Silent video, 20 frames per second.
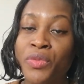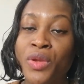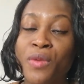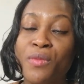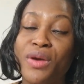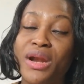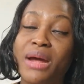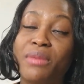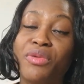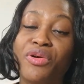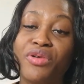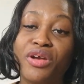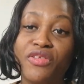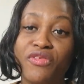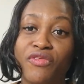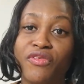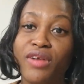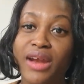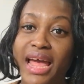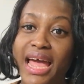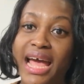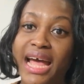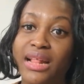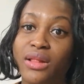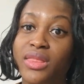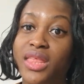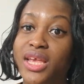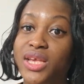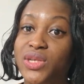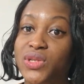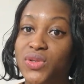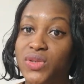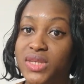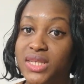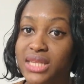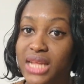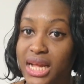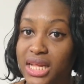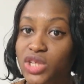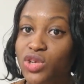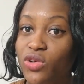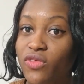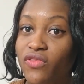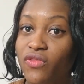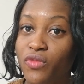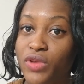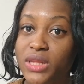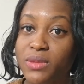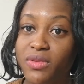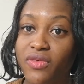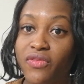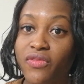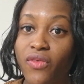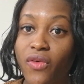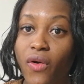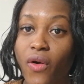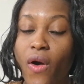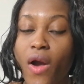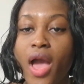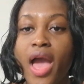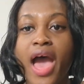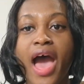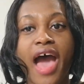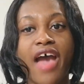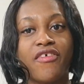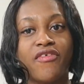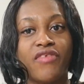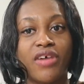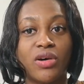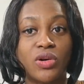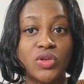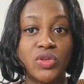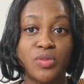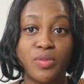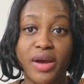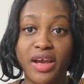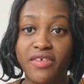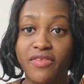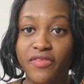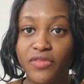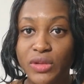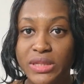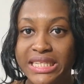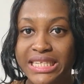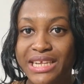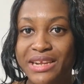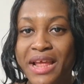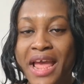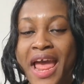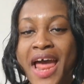But I'm grateful I had things to start off with before I found my footing.